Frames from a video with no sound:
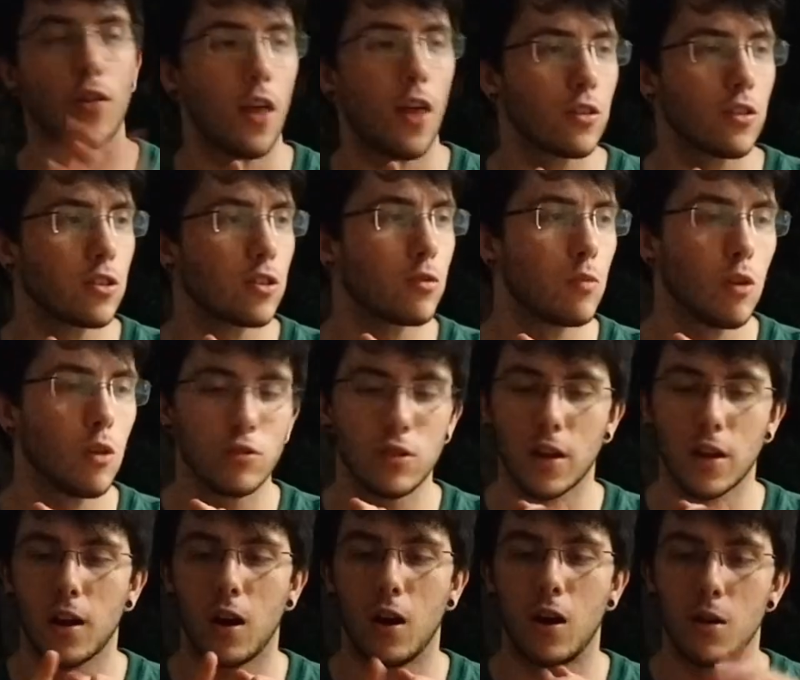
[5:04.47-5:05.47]
2000s
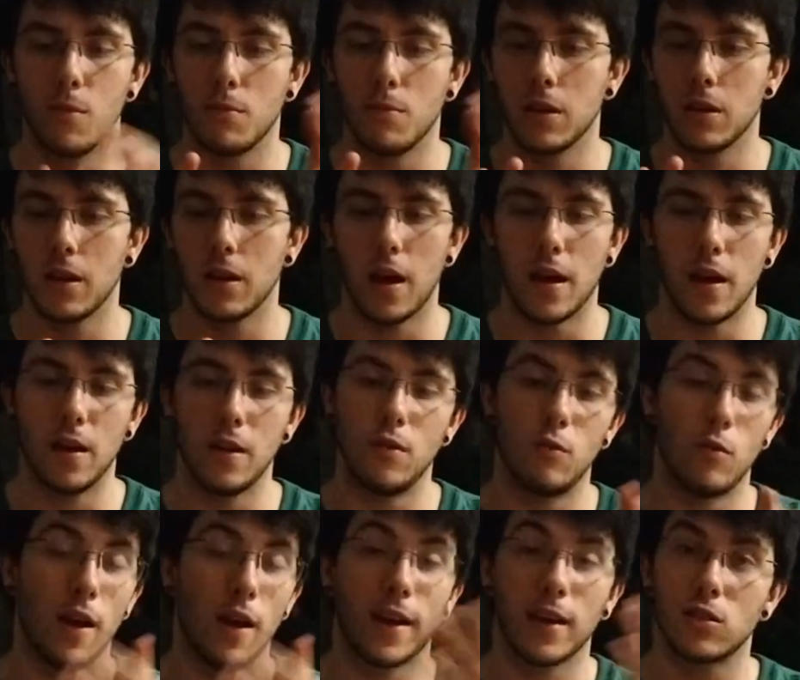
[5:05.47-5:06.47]
music, R&B and
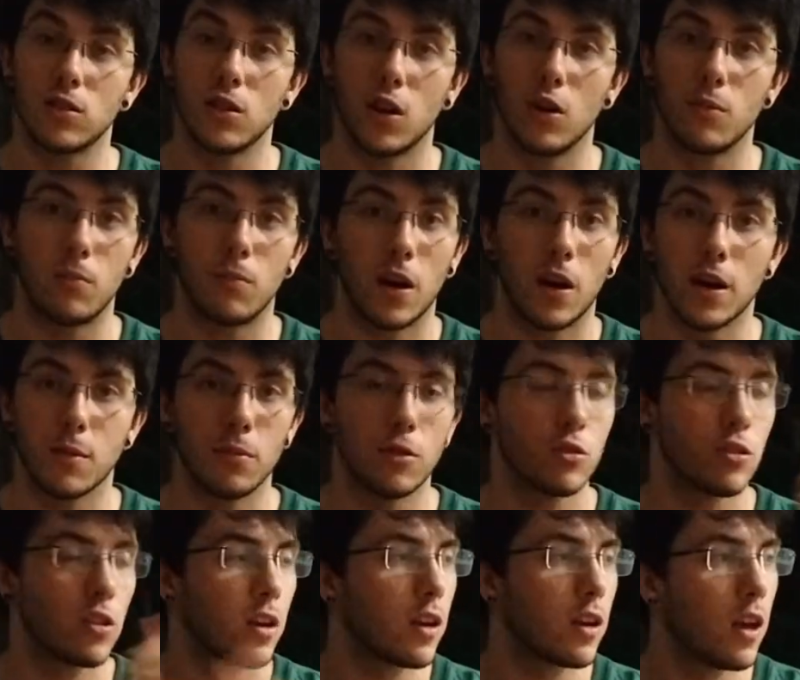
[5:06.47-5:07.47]
reggaeton party
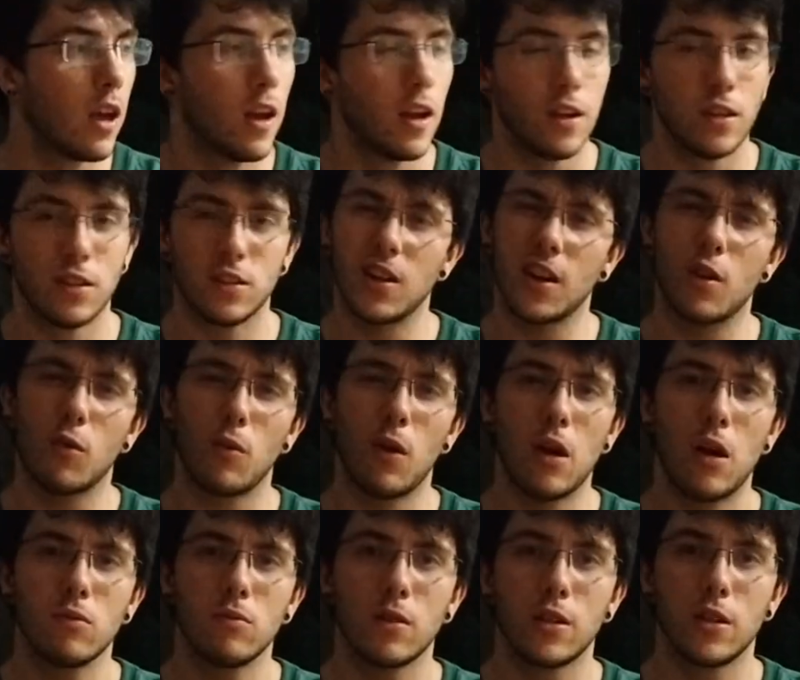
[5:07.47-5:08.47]
music, stick
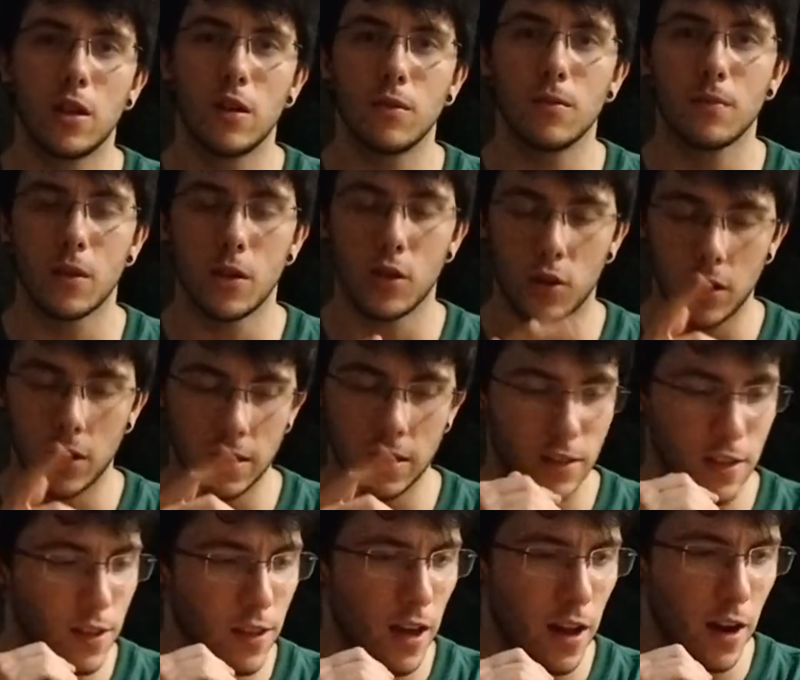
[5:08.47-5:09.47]
around. You know, you're gonna
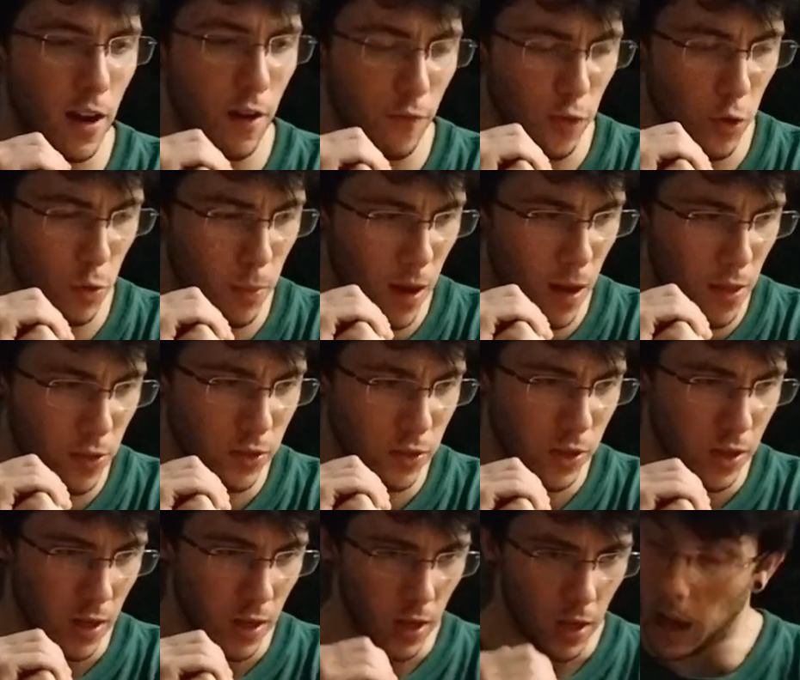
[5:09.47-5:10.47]
see that in a few
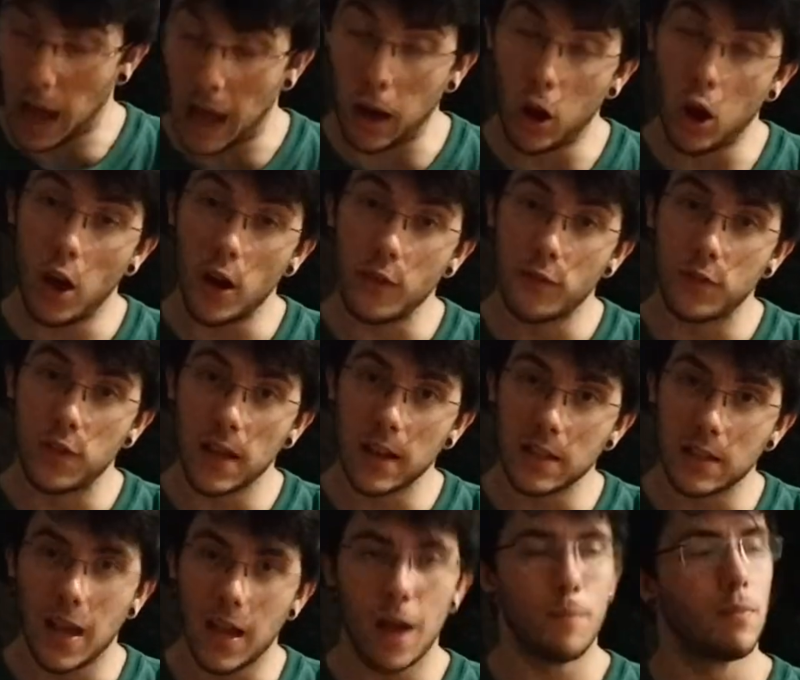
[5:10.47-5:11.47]
months. A lot of
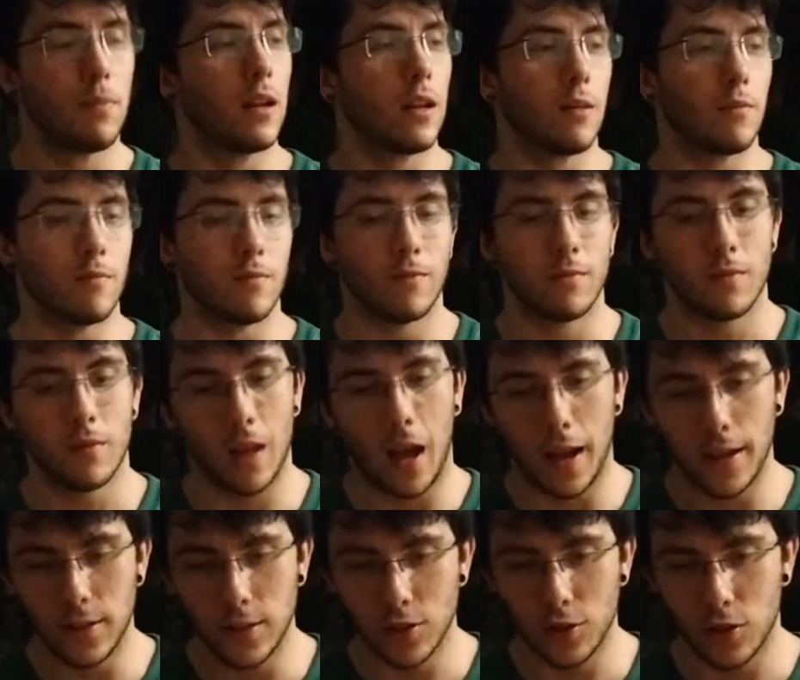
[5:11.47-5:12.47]
things happening.
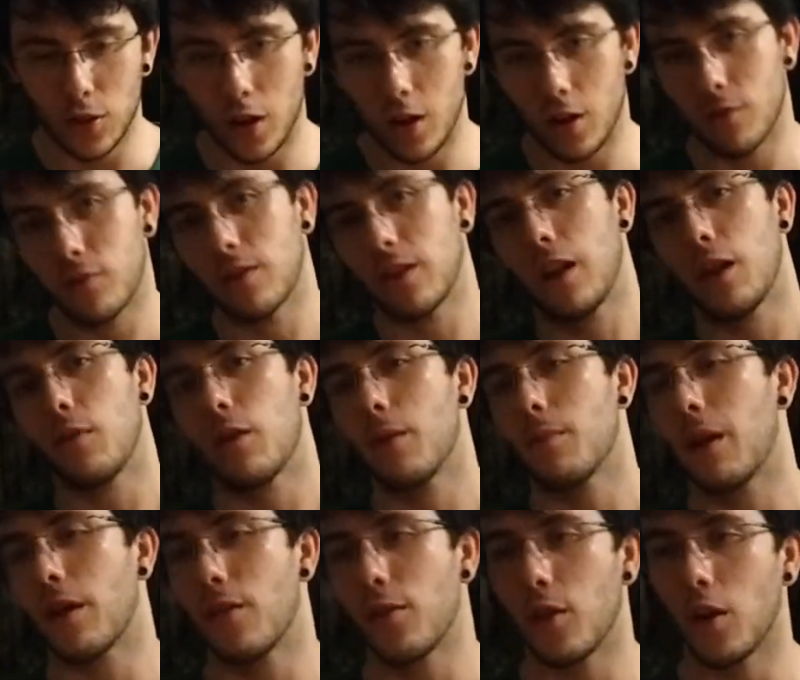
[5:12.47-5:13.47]
I just thought of clearing
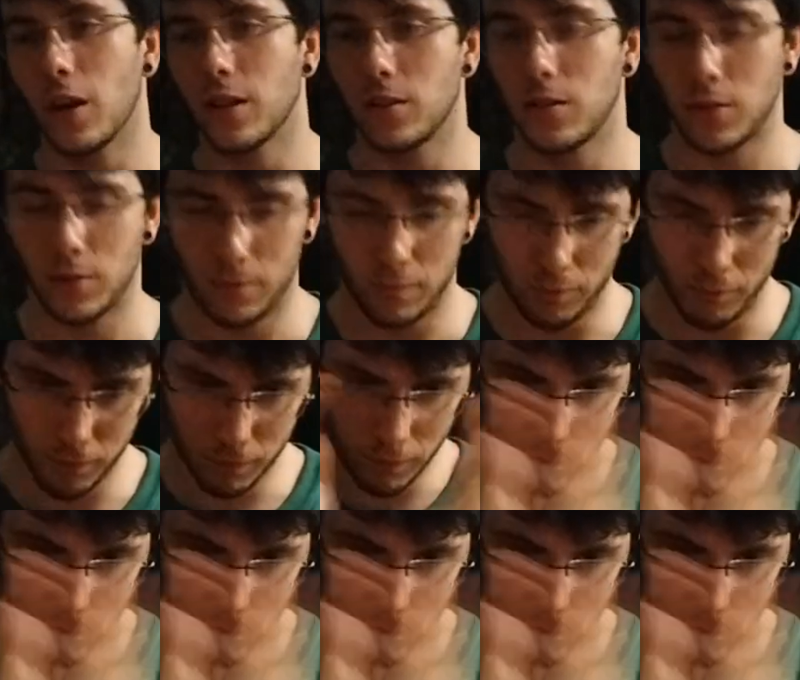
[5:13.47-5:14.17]
my thoughts.